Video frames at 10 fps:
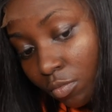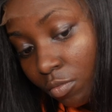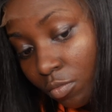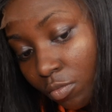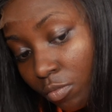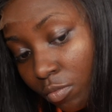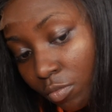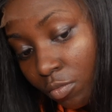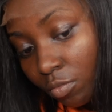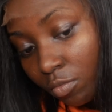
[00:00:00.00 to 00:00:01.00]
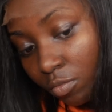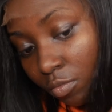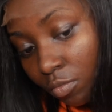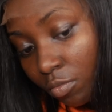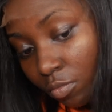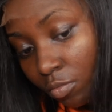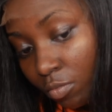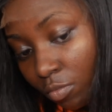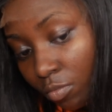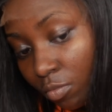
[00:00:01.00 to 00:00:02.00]

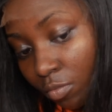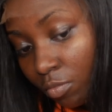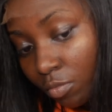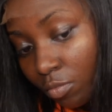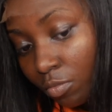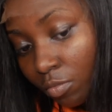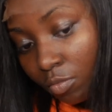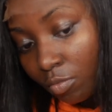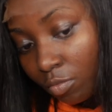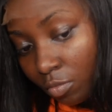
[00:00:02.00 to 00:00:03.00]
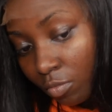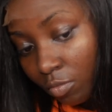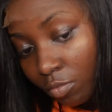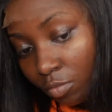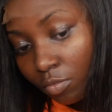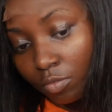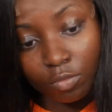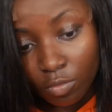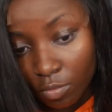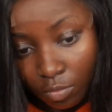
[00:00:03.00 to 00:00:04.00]

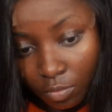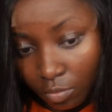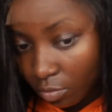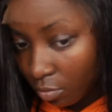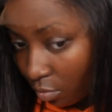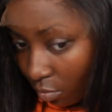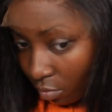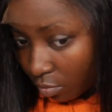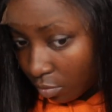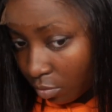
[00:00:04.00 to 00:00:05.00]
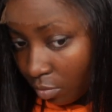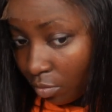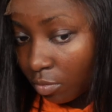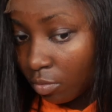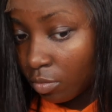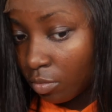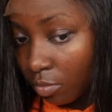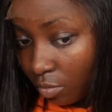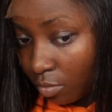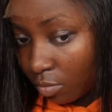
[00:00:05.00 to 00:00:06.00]

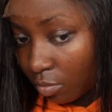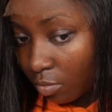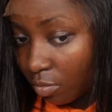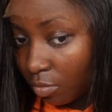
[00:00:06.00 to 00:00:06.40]
(silence)